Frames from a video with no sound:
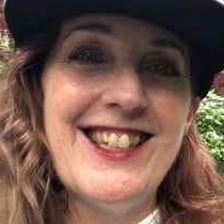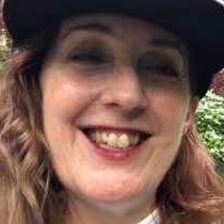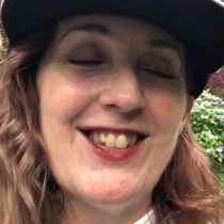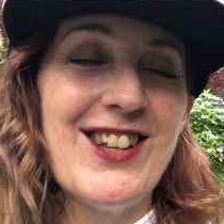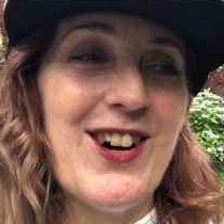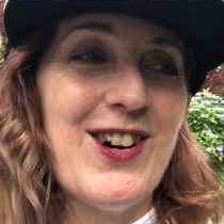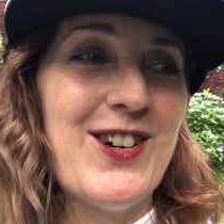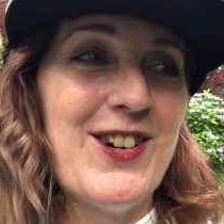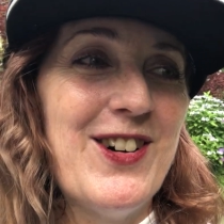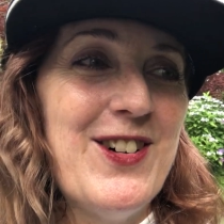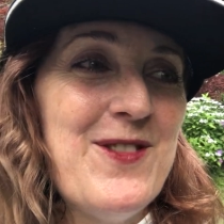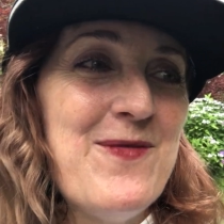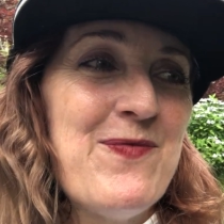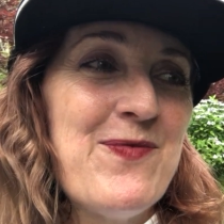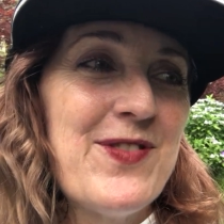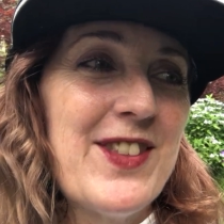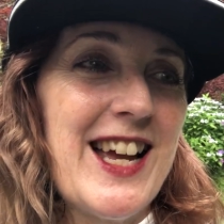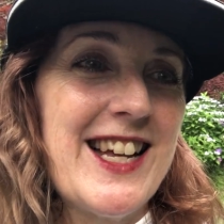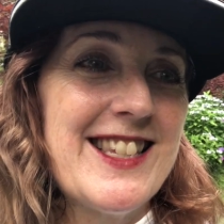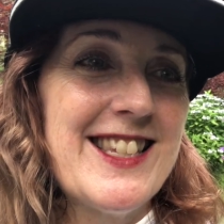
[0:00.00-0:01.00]
So
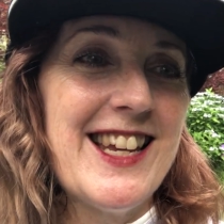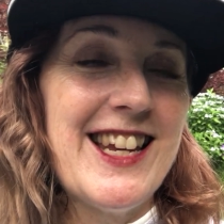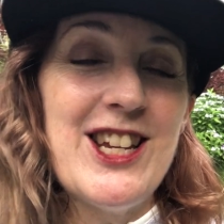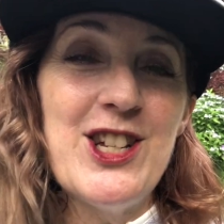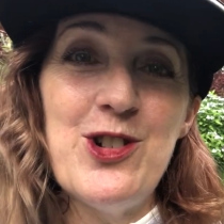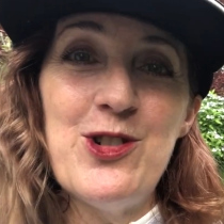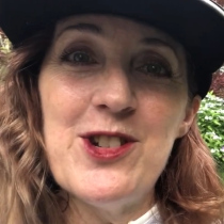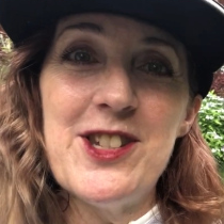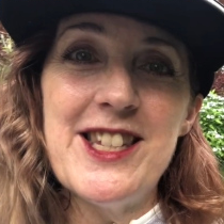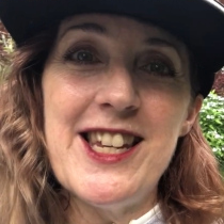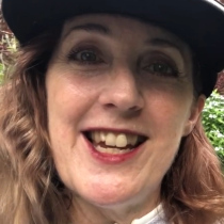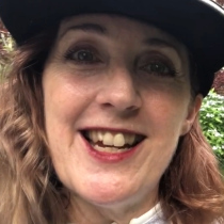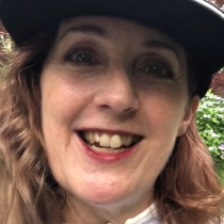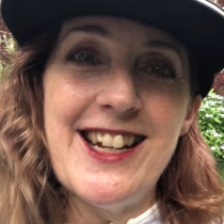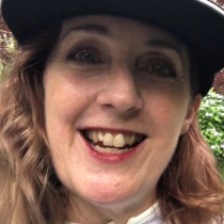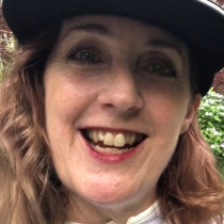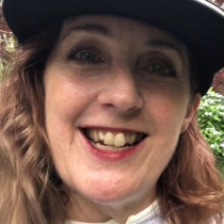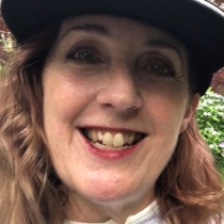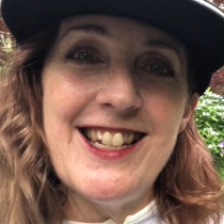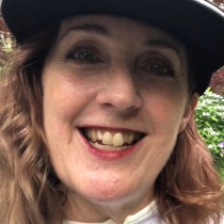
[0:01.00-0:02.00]
that's an interesting
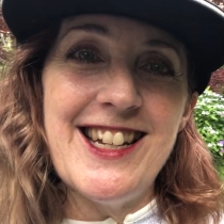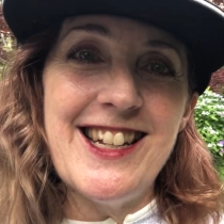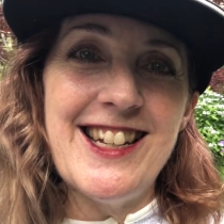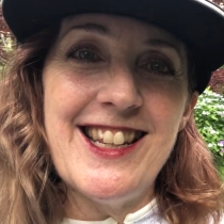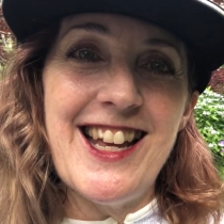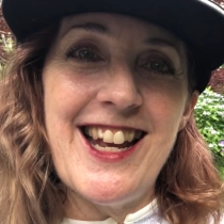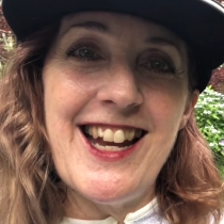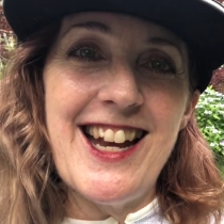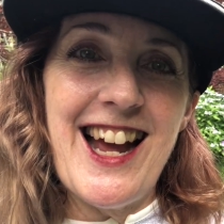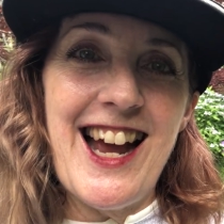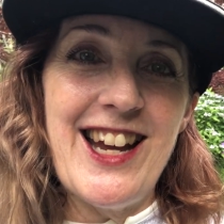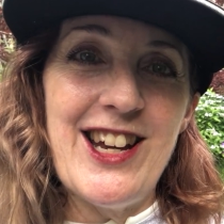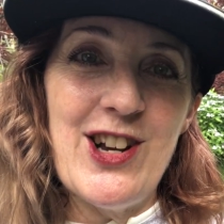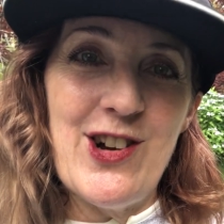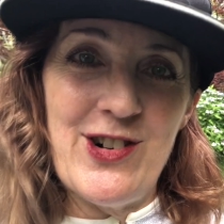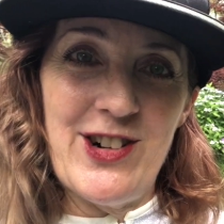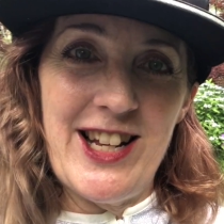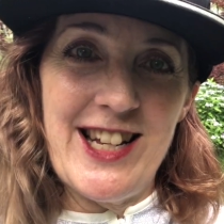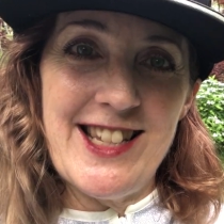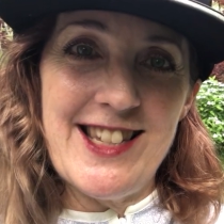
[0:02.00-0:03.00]
connection that I
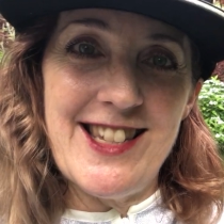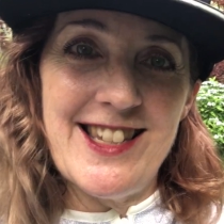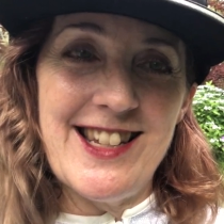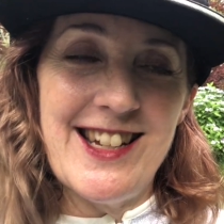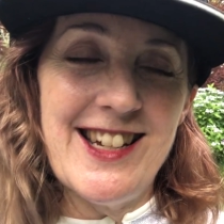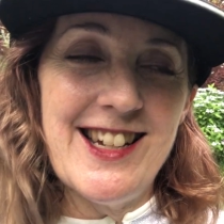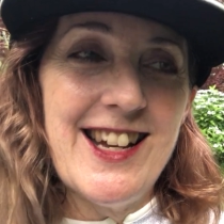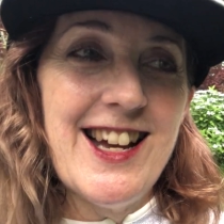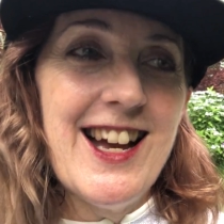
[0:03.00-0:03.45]
noticed.